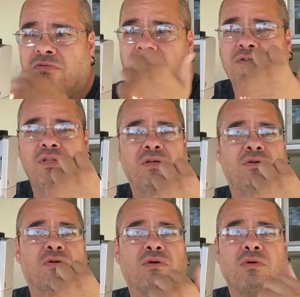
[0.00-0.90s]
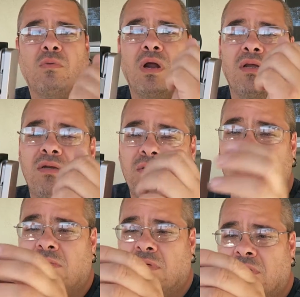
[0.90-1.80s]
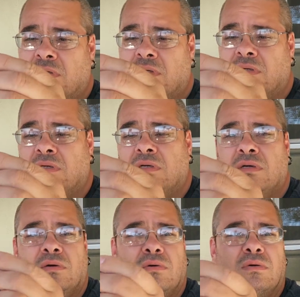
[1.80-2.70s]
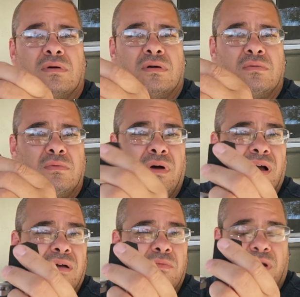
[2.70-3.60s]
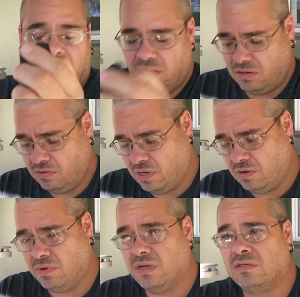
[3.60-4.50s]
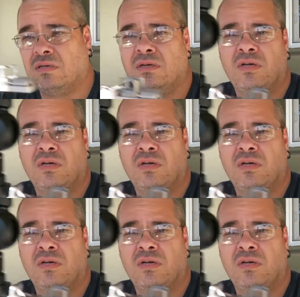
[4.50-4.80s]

first thing you're going to want to do, or what I wanted to do anyways,